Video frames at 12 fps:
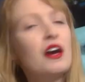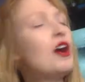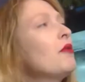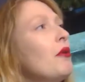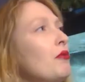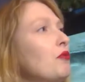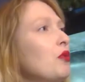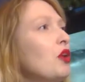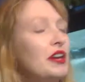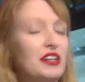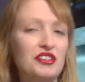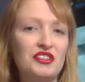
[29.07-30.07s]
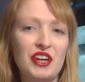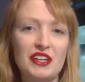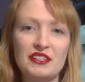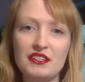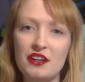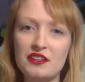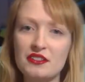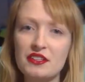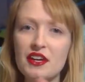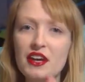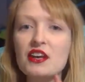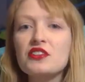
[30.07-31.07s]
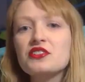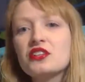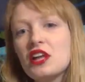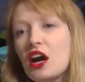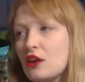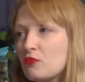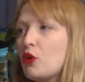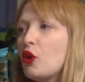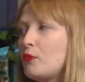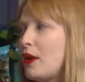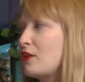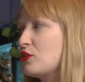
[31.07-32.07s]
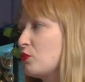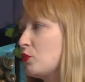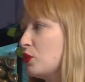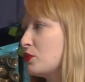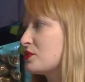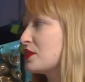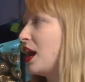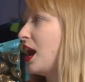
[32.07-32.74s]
or what each test does, to learn more about your water.